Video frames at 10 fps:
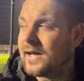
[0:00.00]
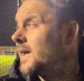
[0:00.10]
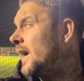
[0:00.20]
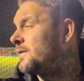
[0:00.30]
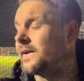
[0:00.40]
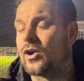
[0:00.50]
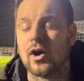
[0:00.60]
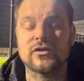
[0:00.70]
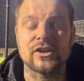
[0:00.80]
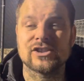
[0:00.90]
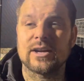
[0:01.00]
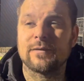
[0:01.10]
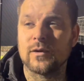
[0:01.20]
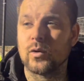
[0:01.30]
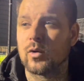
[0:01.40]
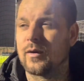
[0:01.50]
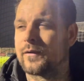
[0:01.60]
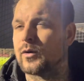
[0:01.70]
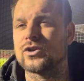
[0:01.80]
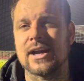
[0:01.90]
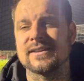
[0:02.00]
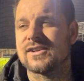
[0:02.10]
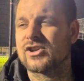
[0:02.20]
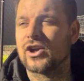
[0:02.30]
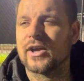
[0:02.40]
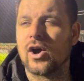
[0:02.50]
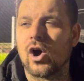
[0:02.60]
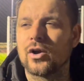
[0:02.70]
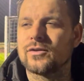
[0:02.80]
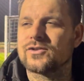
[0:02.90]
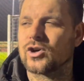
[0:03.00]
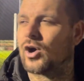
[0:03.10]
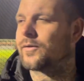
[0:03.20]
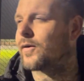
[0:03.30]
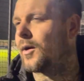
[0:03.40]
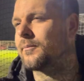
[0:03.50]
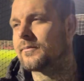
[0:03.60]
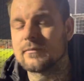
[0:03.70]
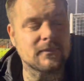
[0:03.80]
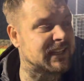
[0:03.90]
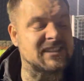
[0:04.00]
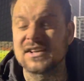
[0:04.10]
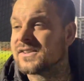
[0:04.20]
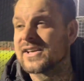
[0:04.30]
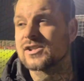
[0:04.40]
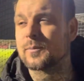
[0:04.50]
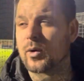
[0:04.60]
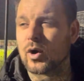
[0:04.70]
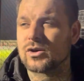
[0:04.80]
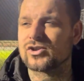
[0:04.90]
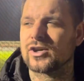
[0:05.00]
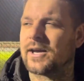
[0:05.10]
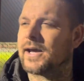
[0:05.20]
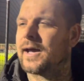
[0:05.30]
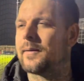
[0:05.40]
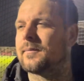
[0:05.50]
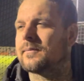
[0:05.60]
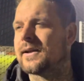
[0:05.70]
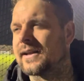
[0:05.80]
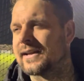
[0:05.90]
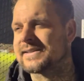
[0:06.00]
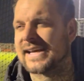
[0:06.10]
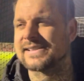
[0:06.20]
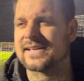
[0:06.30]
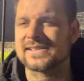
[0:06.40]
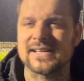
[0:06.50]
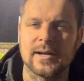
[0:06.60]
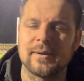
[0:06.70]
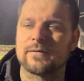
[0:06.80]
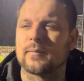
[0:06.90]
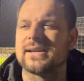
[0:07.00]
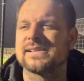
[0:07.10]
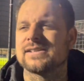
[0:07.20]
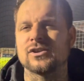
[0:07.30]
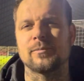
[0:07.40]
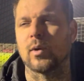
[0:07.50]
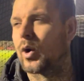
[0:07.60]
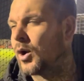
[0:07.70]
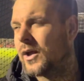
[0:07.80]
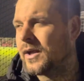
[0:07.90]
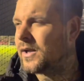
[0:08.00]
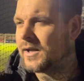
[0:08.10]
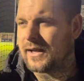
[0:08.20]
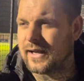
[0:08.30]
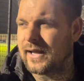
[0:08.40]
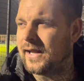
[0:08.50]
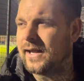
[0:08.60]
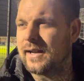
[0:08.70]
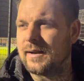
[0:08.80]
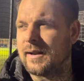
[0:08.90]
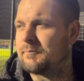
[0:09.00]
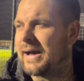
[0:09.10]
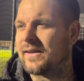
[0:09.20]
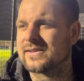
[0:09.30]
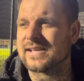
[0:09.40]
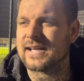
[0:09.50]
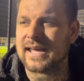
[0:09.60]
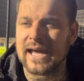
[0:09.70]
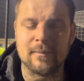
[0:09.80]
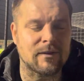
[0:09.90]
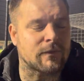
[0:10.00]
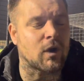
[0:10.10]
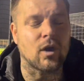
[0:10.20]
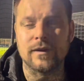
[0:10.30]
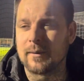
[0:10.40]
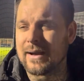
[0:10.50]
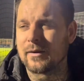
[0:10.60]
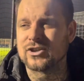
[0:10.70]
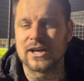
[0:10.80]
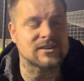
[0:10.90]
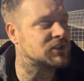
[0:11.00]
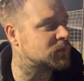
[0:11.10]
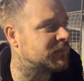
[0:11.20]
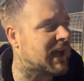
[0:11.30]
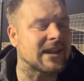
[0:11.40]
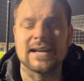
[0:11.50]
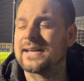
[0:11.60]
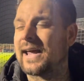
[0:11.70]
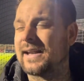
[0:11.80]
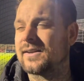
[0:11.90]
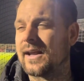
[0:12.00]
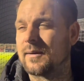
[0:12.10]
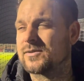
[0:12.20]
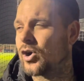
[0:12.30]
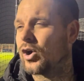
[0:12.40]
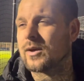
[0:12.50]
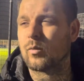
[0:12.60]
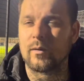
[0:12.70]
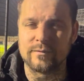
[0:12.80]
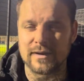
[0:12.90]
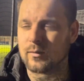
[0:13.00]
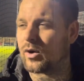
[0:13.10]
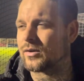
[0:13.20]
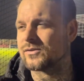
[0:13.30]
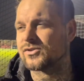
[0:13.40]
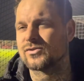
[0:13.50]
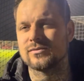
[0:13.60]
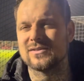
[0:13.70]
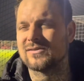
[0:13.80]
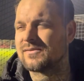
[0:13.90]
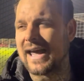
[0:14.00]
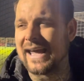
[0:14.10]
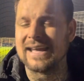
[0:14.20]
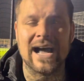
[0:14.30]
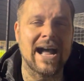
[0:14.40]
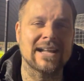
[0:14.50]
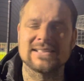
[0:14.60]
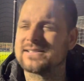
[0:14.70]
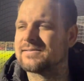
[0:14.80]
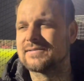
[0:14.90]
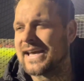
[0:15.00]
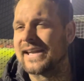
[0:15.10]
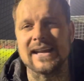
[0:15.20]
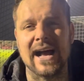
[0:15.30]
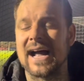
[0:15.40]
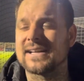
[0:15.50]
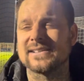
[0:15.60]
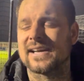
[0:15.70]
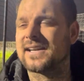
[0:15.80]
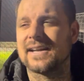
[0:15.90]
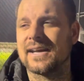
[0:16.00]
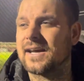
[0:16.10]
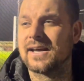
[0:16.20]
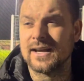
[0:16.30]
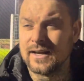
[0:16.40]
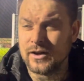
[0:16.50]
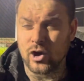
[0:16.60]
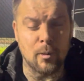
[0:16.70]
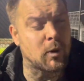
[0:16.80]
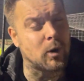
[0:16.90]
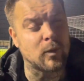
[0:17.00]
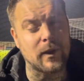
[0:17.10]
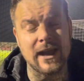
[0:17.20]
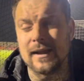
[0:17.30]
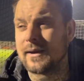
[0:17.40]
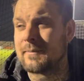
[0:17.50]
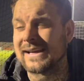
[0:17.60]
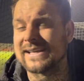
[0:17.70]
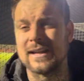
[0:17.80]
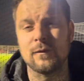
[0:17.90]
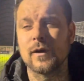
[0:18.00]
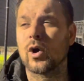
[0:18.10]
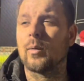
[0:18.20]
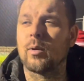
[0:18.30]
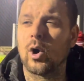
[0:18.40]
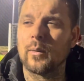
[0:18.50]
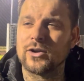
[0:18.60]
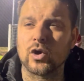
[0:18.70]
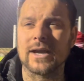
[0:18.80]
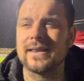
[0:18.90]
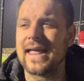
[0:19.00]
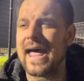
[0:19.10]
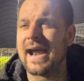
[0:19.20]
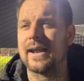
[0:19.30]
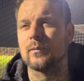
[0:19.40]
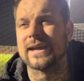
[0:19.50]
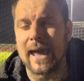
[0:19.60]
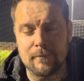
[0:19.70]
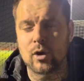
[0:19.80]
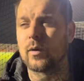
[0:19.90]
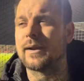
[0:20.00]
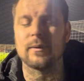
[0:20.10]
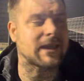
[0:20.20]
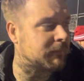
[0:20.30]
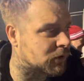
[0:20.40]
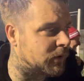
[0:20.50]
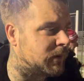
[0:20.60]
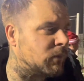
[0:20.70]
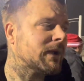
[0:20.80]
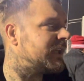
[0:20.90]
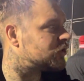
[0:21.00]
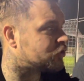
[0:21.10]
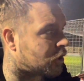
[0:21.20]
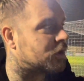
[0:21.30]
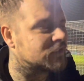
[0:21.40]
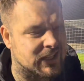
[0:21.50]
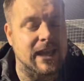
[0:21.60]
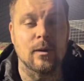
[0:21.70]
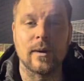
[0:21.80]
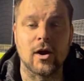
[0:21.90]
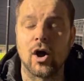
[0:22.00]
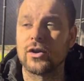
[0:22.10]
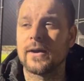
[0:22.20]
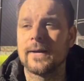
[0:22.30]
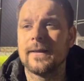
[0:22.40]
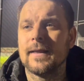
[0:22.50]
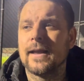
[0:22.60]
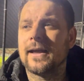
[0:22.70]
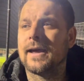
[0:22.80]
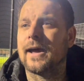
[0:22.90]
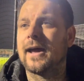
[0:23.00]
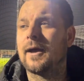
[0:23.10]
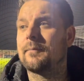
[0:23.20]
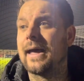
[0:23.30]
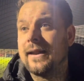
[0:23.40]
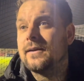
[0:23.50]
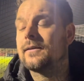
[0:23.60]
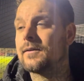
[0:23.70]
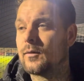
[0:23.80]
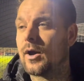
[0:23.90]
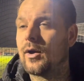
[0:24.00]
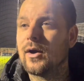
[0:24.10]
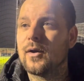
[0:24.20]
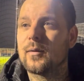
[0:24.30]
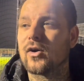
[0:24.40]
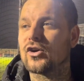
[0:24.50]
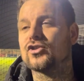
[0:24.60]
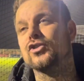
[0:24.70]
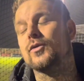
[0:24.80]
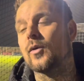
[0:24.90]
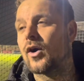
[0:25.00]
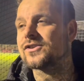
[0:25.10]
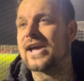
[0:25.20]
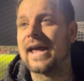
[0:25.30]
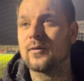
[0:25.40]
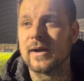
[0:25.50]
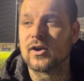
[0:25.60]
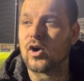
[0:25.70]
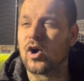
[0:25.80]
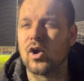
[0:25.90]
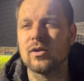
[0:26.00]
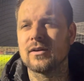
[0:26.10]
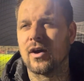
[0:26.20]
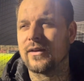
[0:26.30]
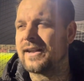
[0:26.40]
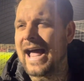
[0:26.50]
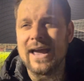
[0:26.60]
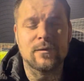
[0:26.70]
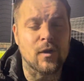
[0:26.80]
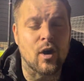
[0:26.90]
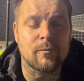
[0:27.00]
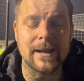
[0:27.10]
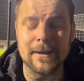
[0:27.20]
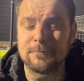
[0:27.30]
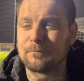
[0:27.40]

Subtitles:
I think North Shields had a few chances early on, sort of from distance, I suppose, and tested us a little bit from distance. But in balancing the game, I thought the amount of chances we've had, and I'm talking 1v1s, 8 yards, 10 yards, and not put them away, it makes it difficult. But we dug in there and we kept going and we're getting stronger as the game went on. And we got just rewards at the end with a goal on the 94th minute.